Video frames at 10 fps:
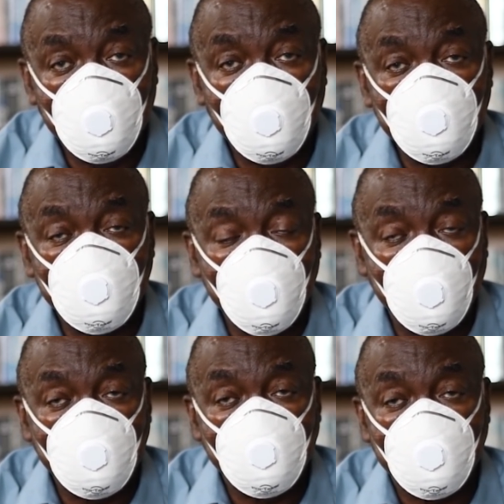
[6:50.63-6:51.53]
and
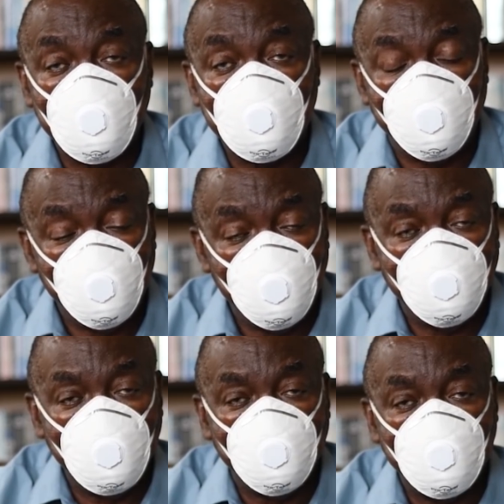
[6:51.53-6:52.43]
tried to get the poor
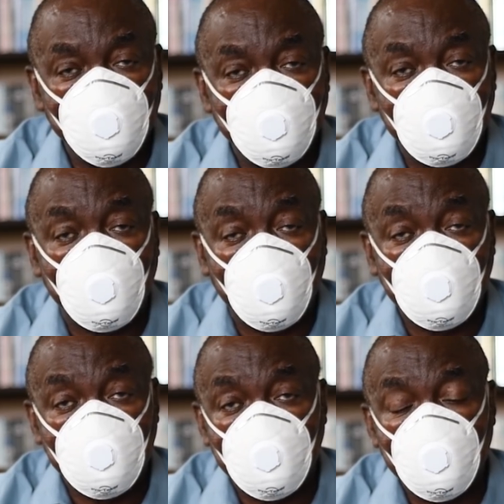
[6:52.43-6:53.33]
people to be conscious